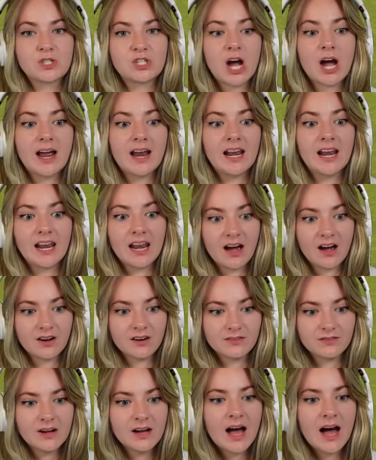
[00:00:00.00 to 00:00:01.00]
which I
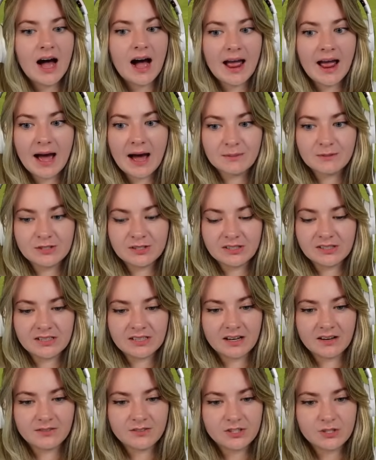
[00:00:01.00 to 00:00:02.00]
love. I
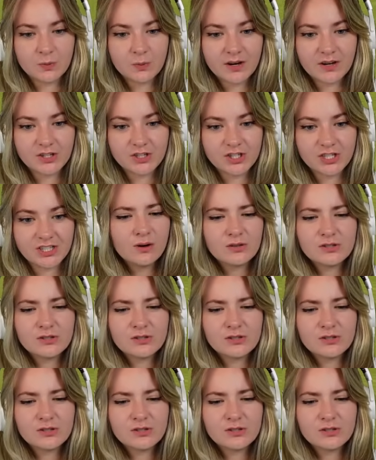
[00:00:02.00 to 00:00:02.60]
absolutely love. So where is she?